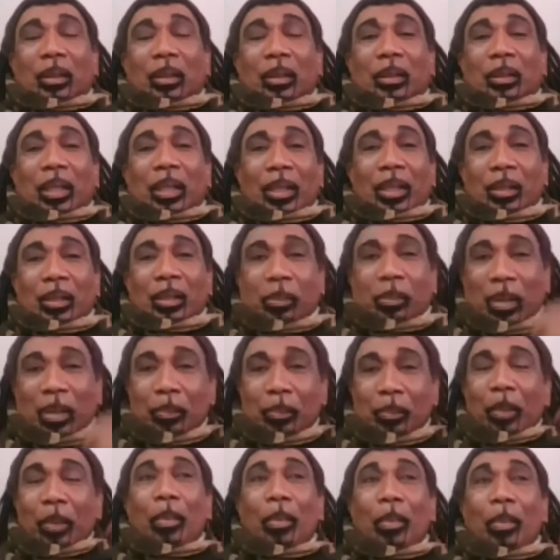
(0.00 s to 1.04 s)
Thanks, man. I
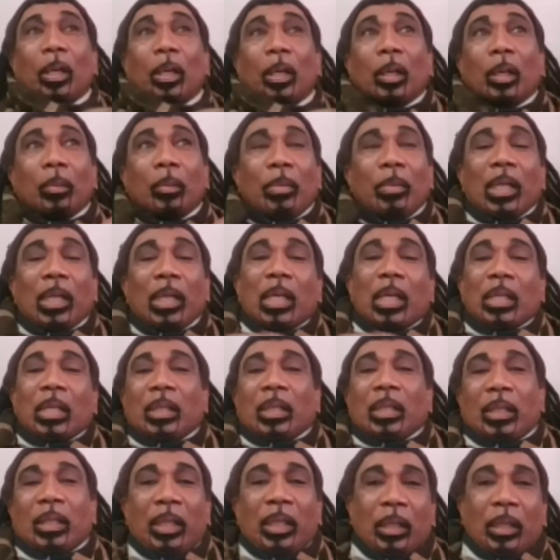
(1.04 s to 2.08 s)
bungled up because
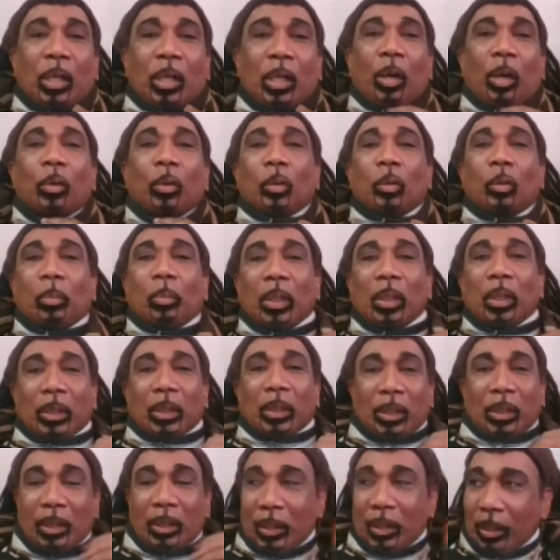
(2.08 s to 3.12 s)
it did cold, but
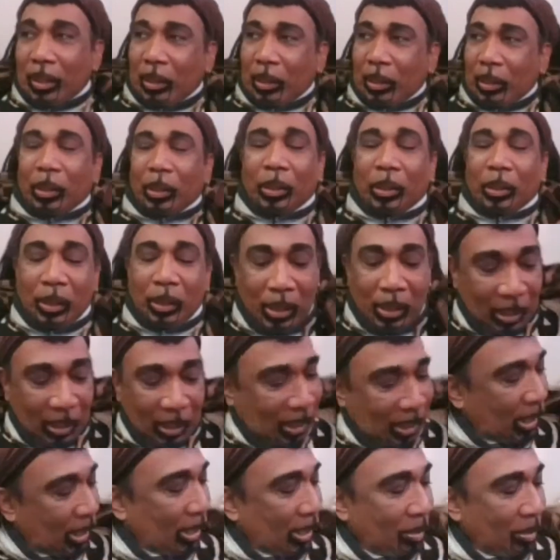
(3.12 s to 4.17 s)
you know,
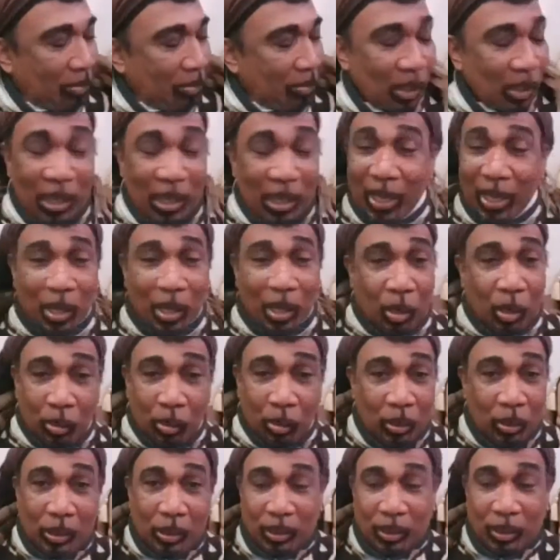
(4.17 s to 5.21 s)
me not like
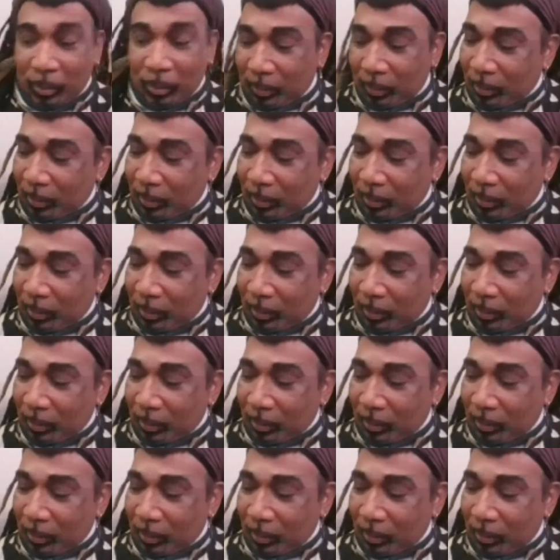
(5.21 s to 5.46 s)
cold enough.